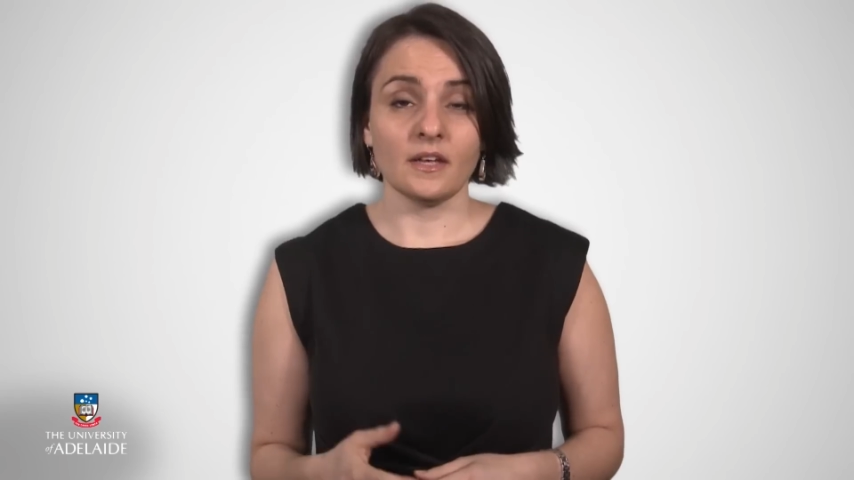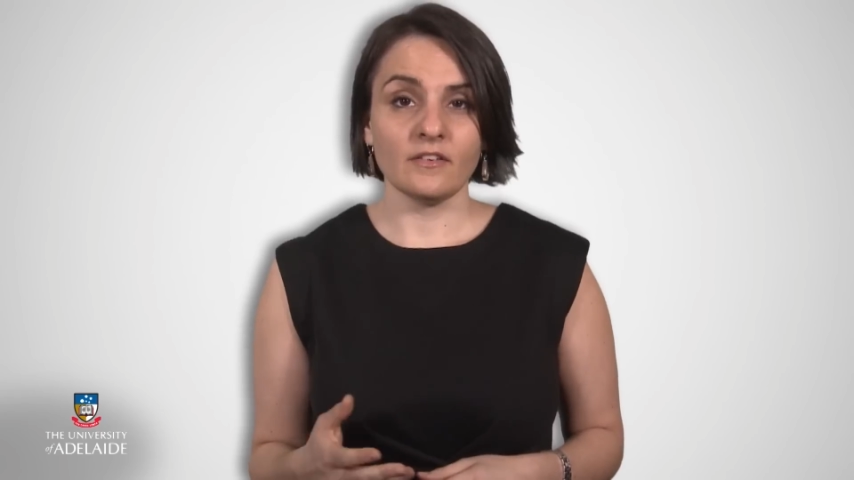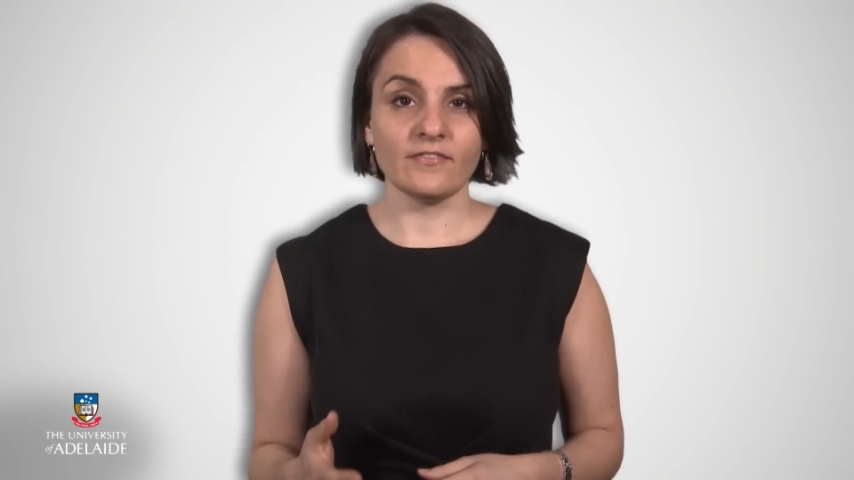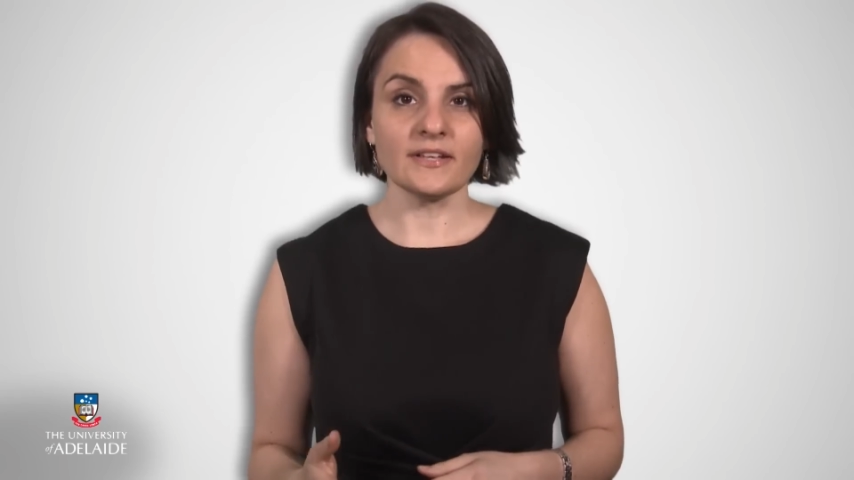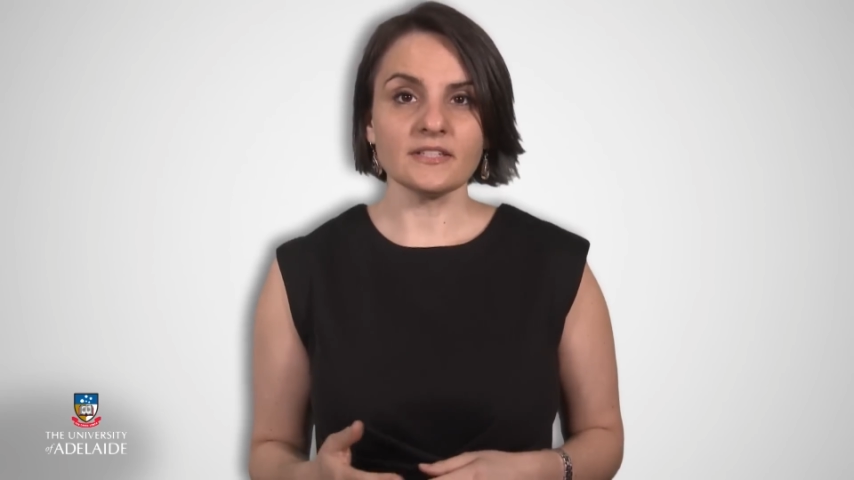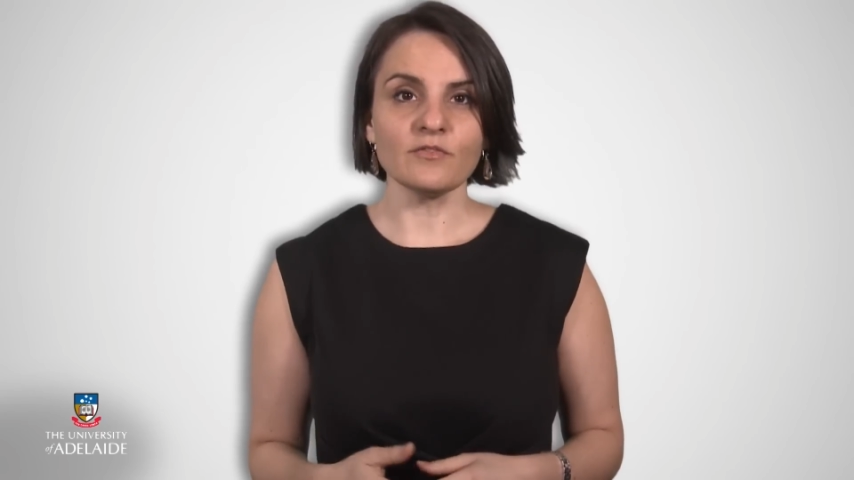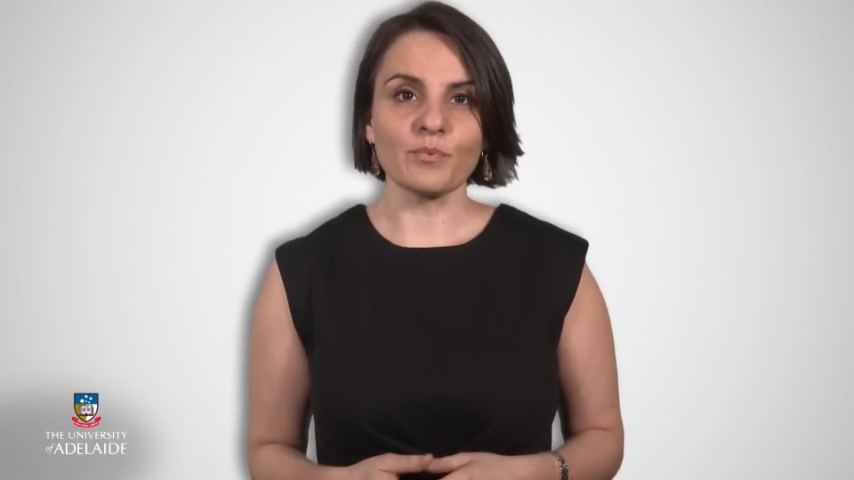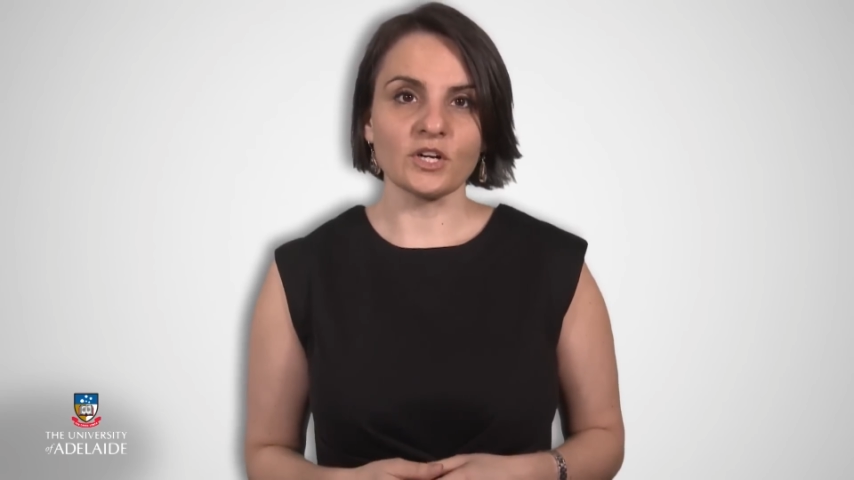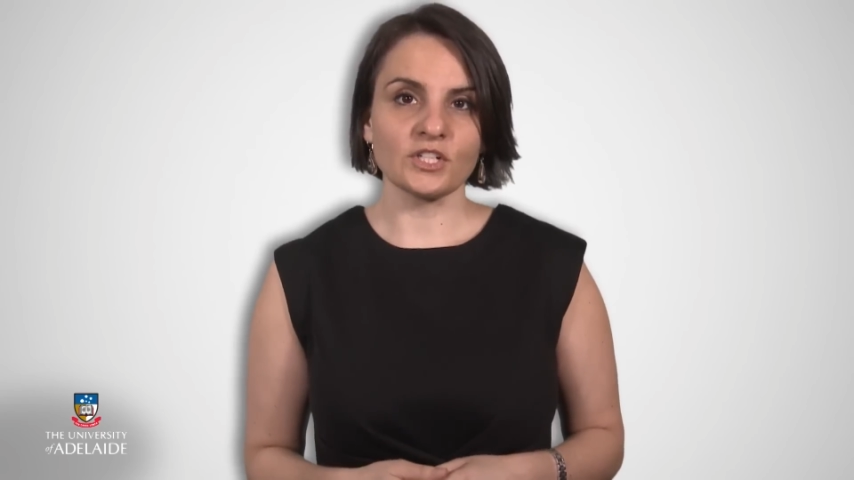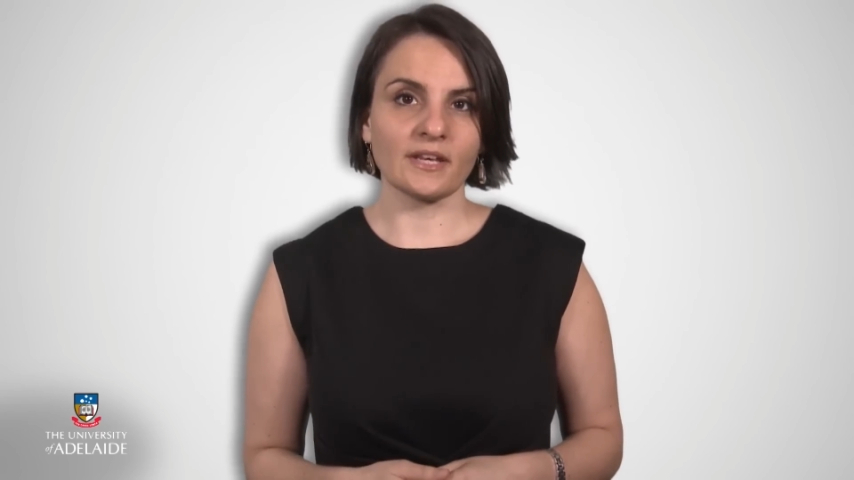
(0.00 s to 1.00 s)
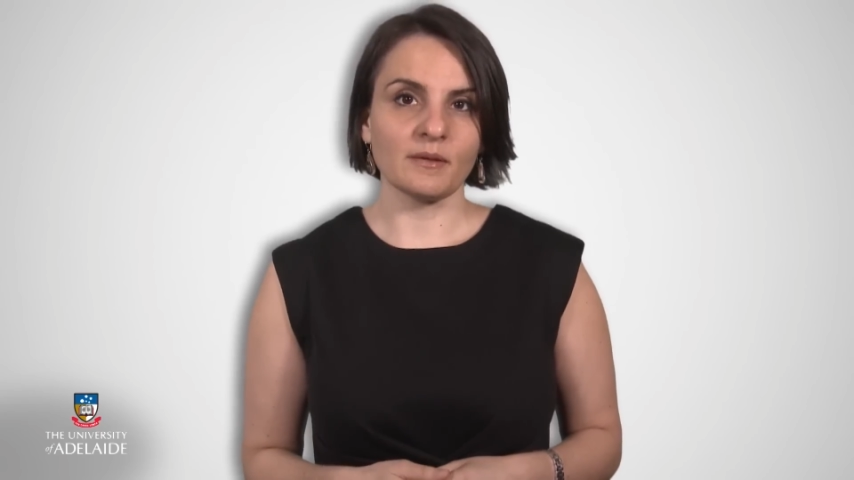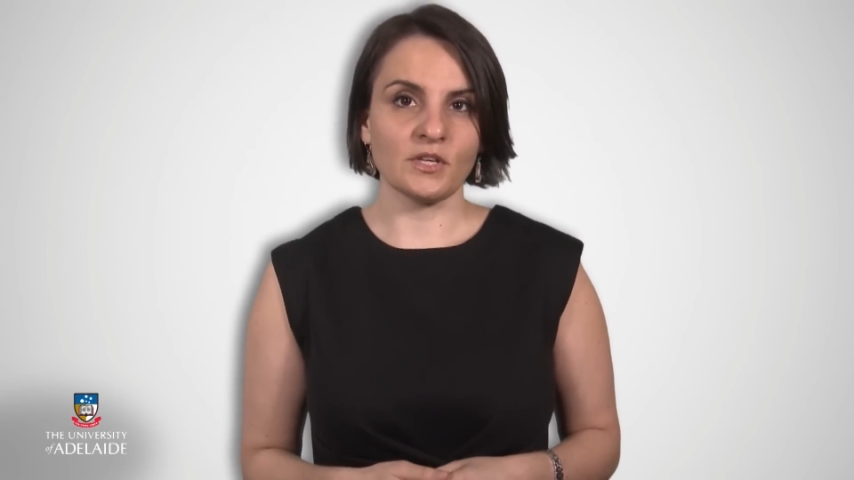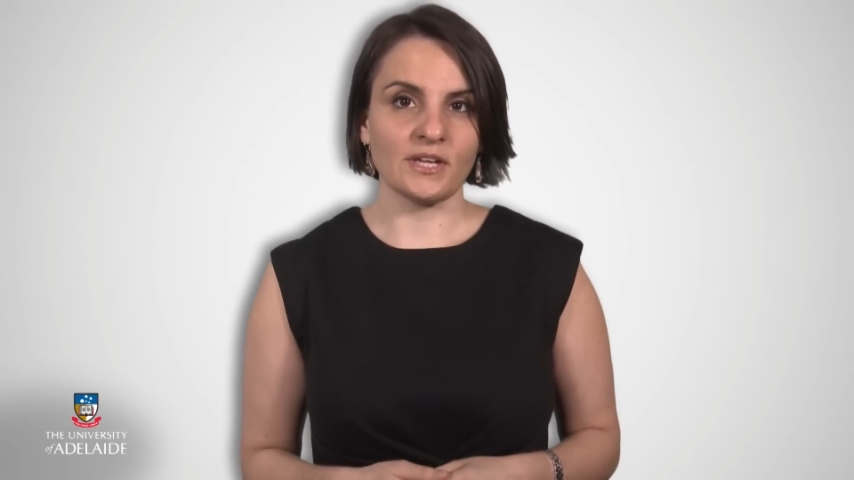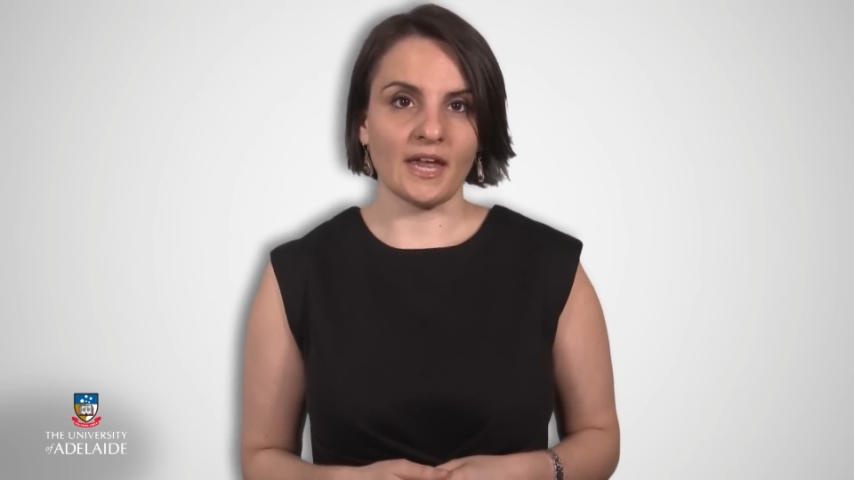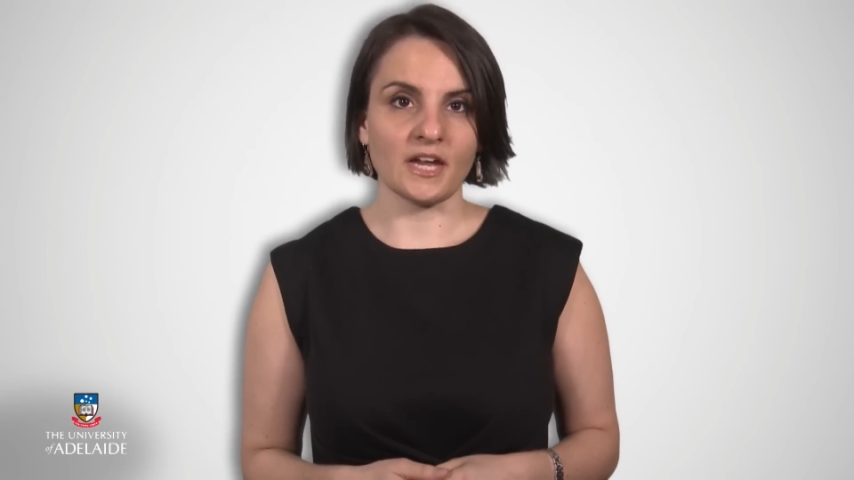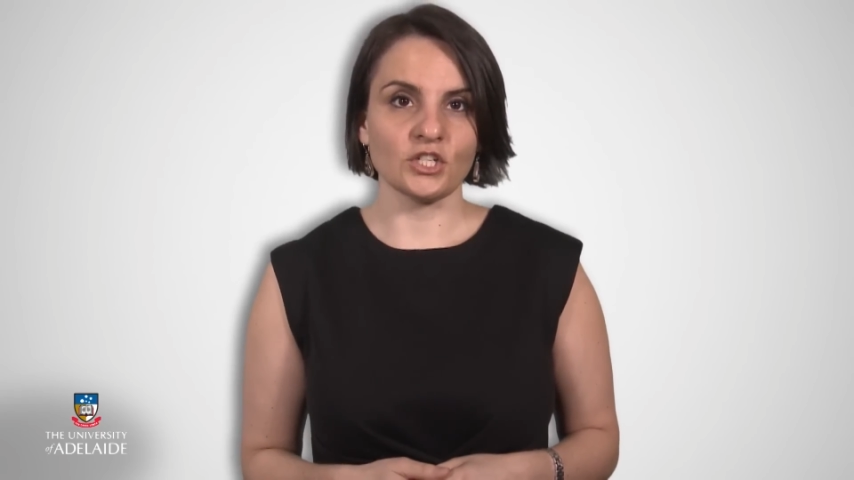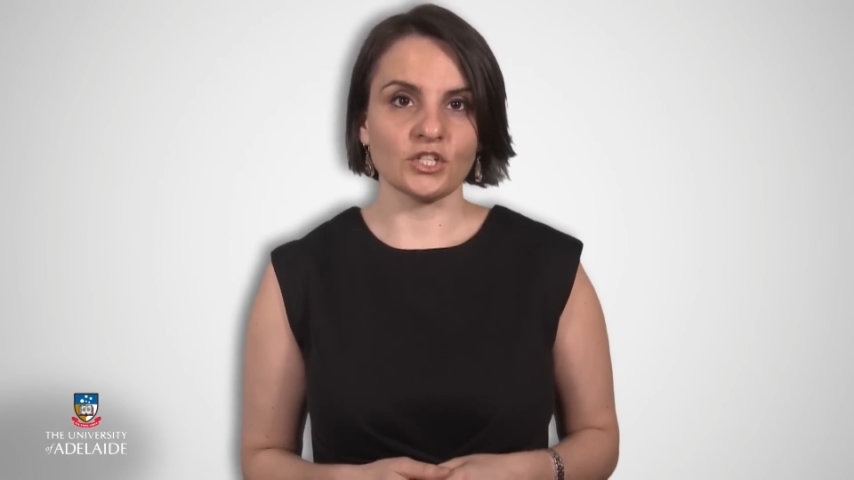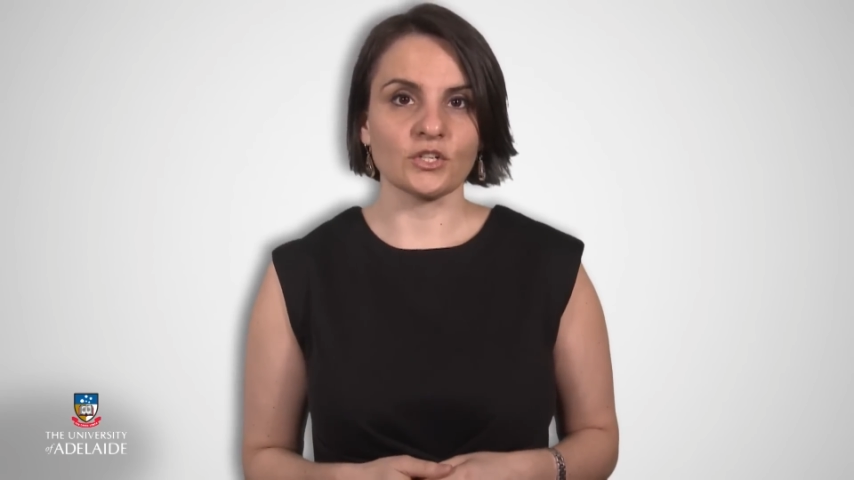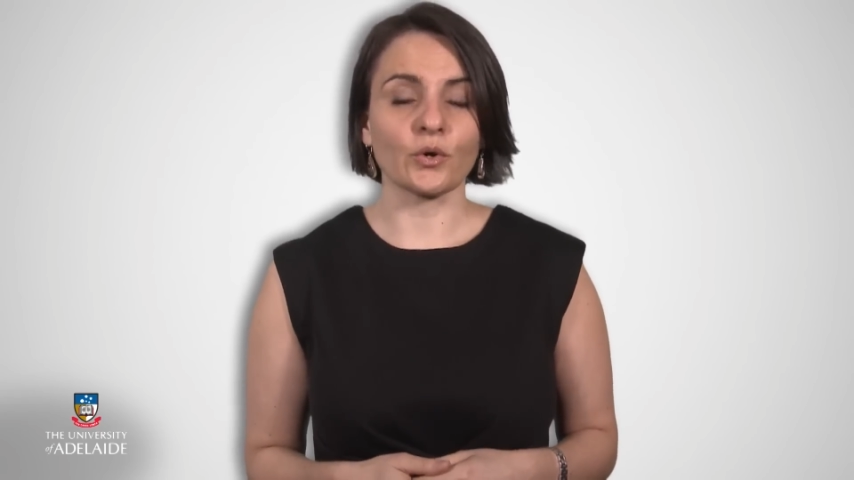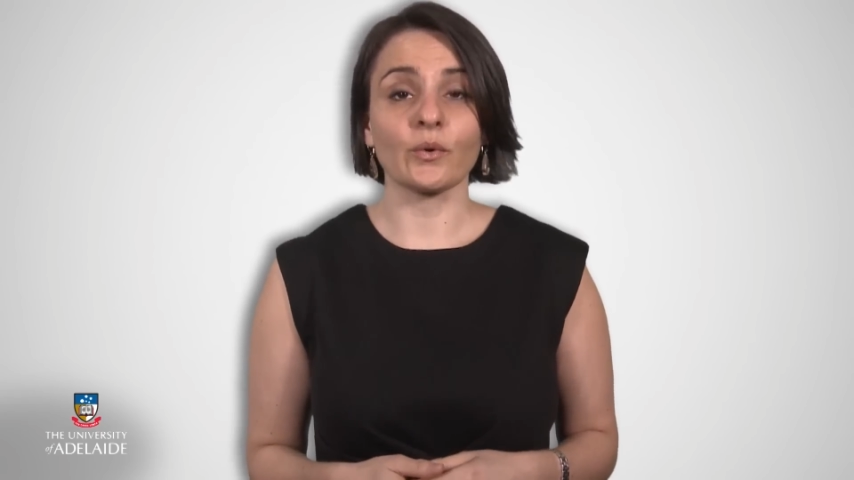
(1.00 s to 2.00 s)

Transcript: Effective project communication